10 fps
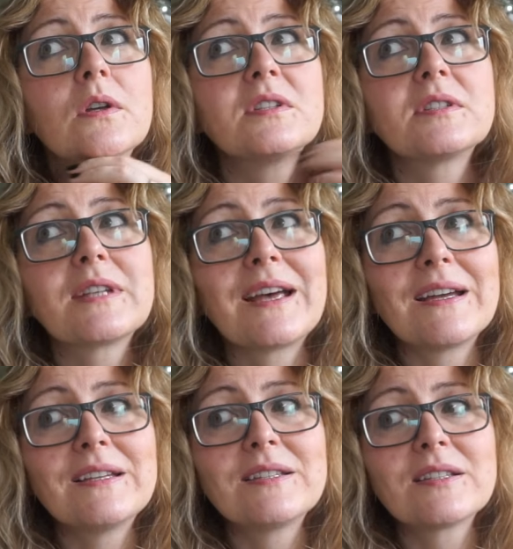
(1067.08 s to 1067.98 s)

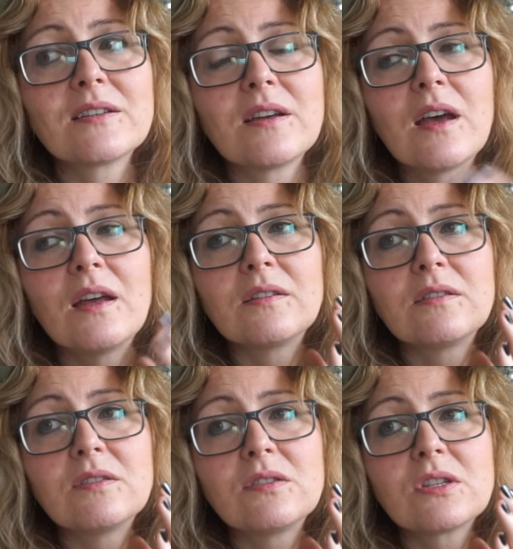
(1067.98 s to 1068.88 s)
size
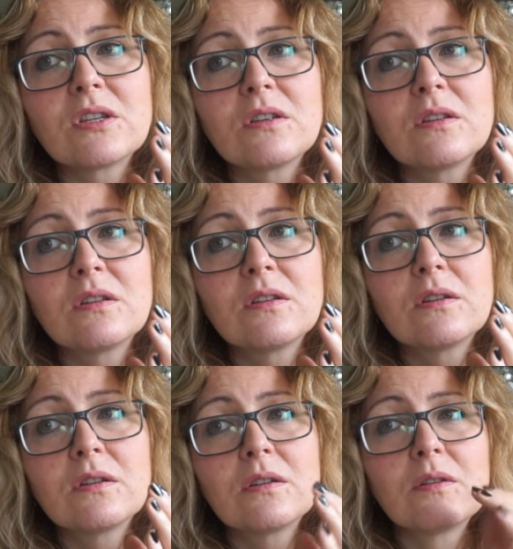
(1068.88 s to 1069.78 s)
and
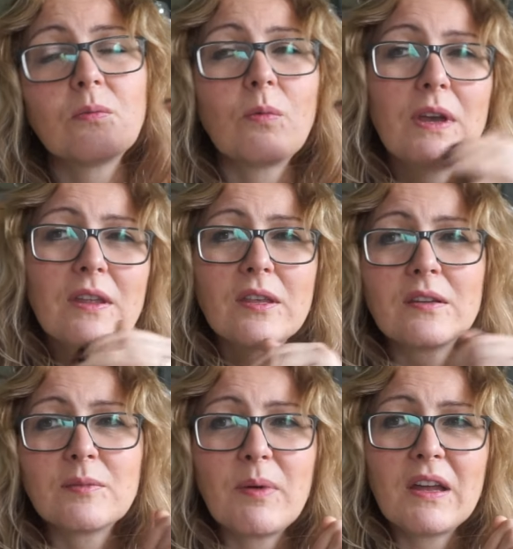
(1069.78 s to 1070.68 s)
where
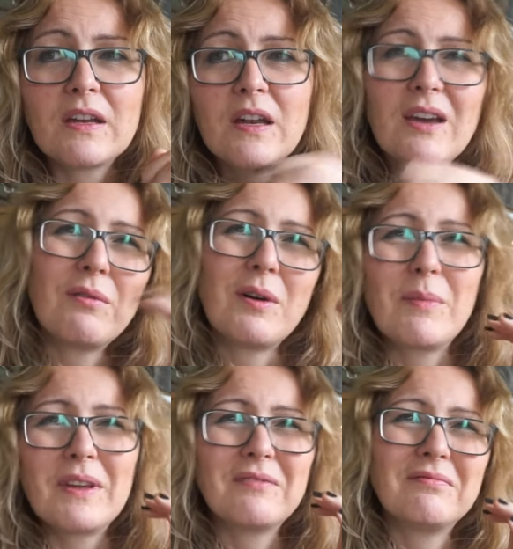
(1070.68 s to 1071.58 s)
things are panning out. I'm
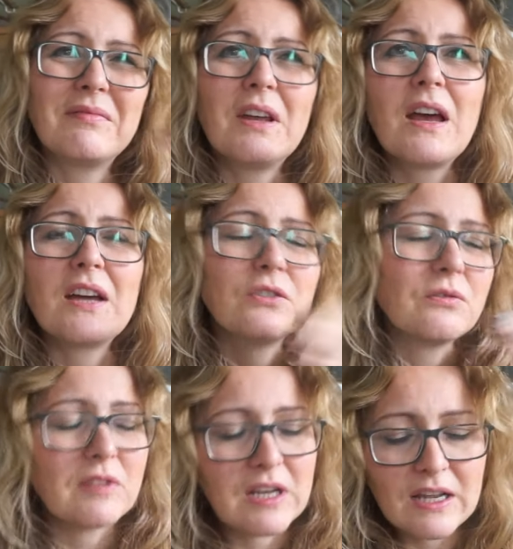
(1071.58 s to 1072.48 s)
like, mm. I
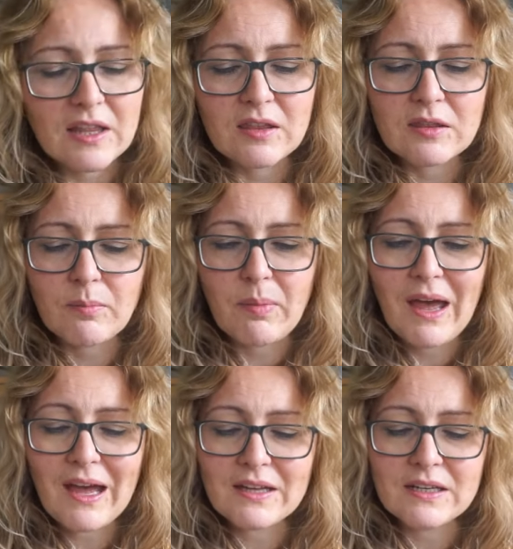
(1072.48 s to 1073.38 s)
don't really like the
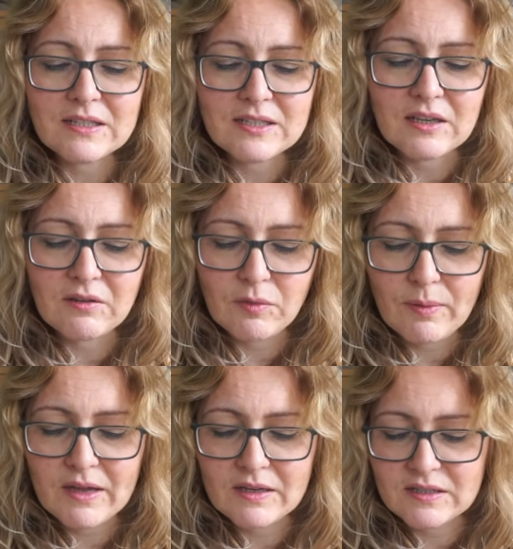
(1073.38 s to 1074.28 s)
pattern itself. The
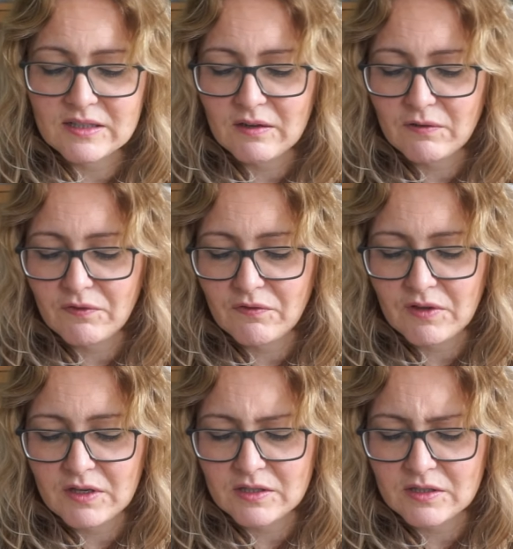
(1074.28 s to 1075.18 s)
pattern itself
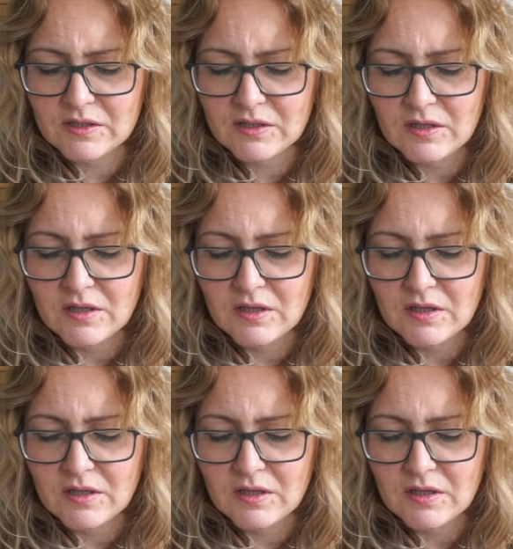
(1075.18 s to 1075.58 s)
is,